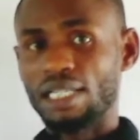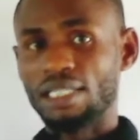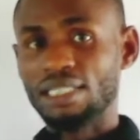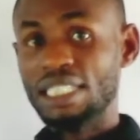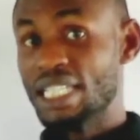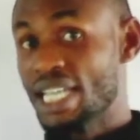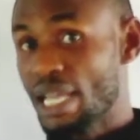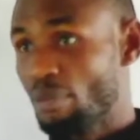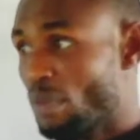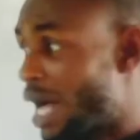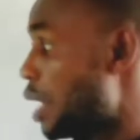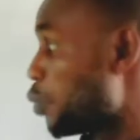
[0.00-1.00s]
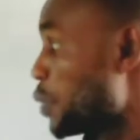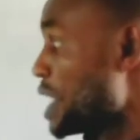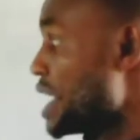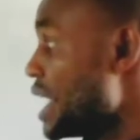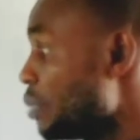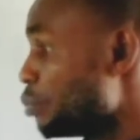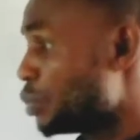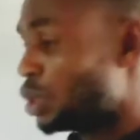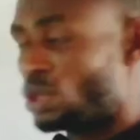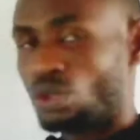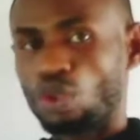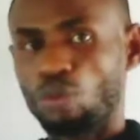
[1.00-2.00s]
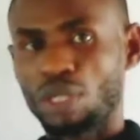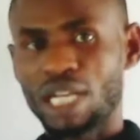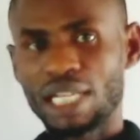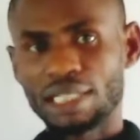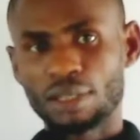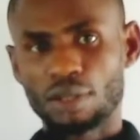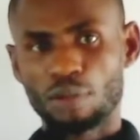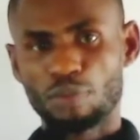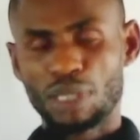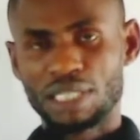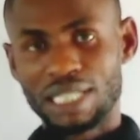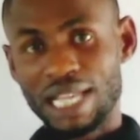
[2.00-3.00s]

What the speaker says: the name, how we name some organic compound.